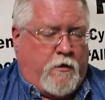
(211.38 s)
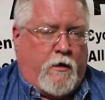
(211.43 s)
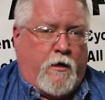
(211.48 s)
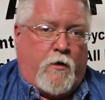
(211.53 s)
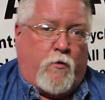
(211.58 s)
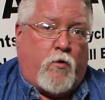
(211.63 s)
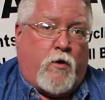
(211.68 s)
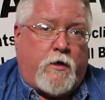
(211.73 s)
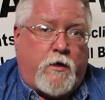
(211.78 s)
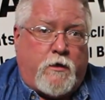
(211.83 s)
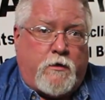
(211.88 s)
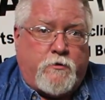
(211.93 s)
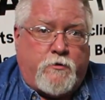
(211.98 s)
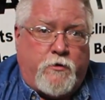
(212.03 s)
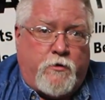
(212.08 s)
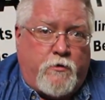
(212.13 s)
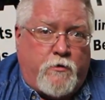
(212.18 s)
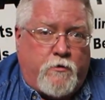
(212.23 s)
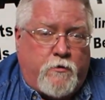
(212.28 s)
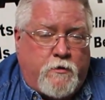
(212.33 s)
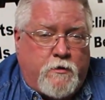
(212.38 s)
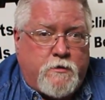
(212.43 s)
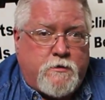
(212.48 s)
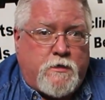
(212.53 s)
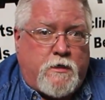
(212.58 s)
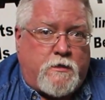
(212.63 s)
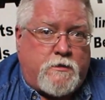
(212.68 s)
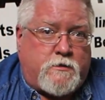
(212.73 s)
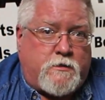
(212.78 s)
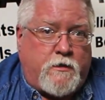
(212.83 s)
And what I'll do is
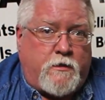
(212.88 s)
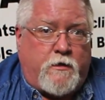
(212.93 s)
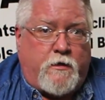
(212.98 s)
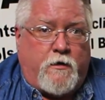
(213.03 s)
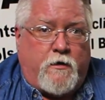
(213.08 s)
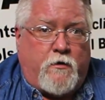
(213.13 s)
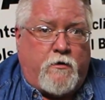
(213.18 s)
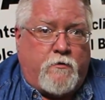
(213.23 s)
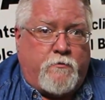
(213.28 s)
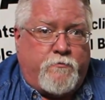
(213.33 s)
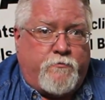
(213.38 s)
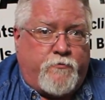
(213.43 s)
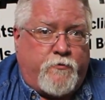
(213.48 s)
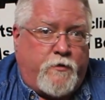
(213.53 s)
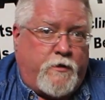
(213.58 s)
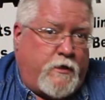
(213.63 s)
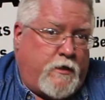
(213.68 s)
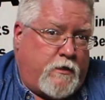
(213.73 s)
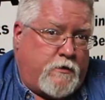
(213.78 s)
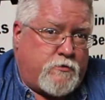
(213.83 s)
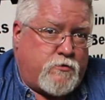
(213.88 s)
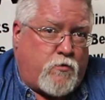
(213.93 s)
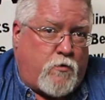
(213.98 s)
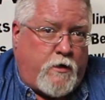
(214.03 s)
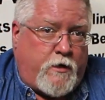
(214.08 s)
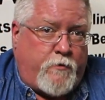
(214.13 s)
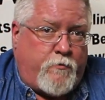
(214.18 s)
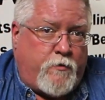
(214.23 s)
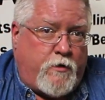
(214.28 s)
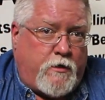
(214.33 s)
I'll sit here for the next
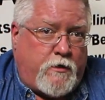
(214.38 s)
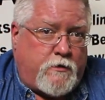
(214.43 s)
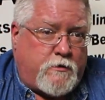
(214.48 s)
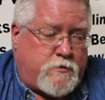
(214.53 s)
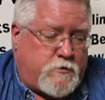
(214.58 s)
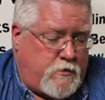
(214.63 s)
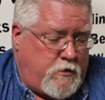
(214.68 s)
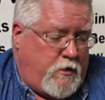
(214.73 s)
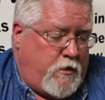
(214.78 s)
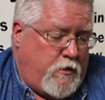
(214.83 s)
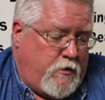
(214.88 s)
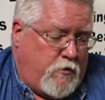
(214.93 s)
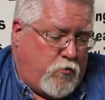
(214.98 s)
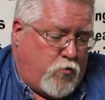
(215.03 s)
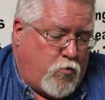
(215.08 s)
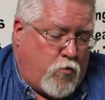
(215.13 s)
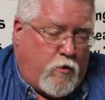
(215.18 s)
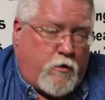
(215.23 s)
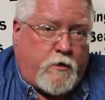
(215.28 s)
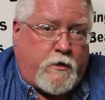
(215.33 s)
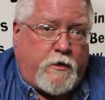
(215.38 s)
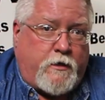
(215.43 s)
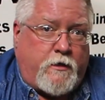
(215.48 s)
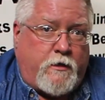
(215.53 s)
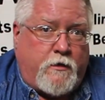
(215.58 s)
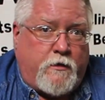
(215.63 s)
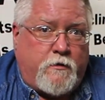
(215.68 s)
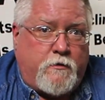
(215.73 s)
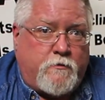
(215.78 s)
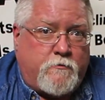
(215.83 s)
20 minutes, work it
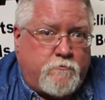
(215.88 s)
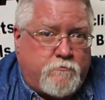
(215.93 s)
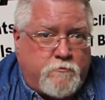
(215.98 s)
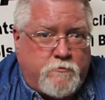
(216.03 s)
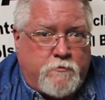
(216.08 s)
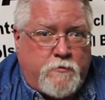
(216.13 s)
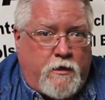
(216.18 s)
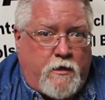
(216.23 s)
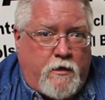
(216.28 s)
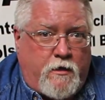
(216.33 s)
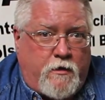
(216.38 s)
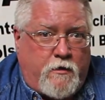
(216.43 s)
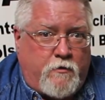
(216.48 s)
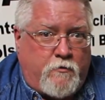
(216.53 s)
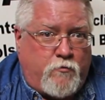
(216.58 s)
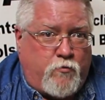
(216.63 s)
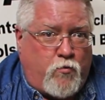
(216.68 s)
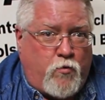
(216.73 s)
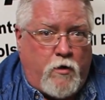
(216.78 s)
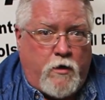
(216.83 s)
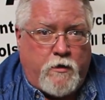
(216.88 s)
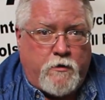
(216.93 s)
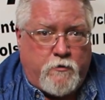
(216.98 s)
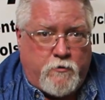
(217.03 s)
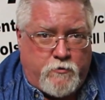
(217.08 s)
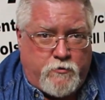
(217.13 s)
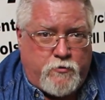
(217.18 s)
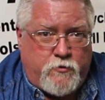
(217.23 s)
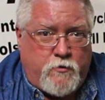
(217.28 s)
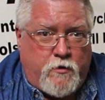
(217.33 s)
in 100
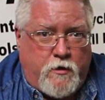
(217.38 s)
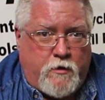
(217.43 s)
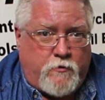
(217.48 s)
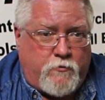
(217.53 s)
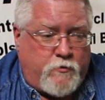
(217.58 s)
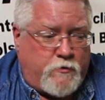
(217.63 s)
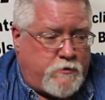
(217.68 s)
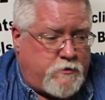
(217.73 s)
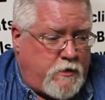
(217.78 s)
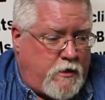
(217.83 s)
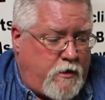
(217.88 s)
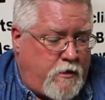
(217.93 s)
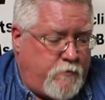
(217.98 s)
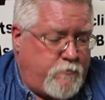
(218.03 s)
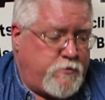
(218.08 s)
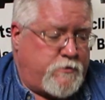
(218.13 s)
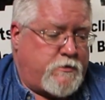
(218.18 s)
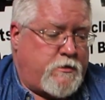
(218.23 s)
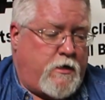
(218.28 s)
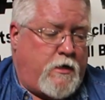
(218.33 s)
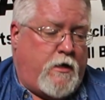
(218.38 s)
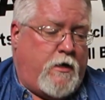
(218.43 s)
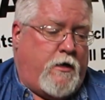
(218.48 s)
or 200 times,